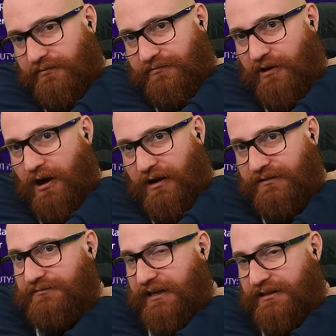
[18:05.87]
wrong,
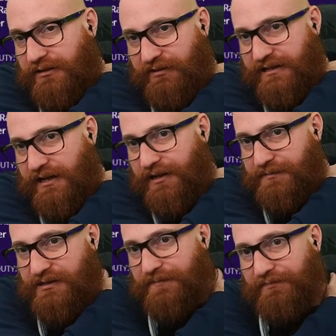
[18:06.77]
like 3
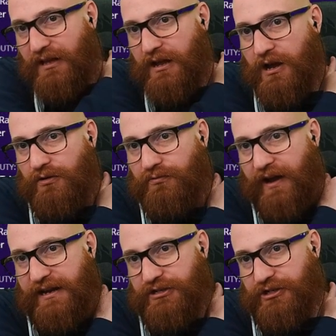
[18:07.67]
times.
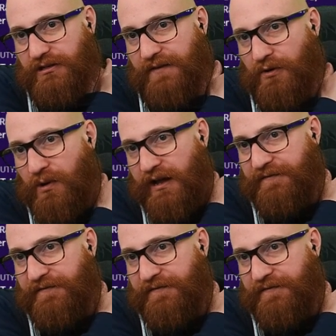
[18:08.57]
Ranger level 1.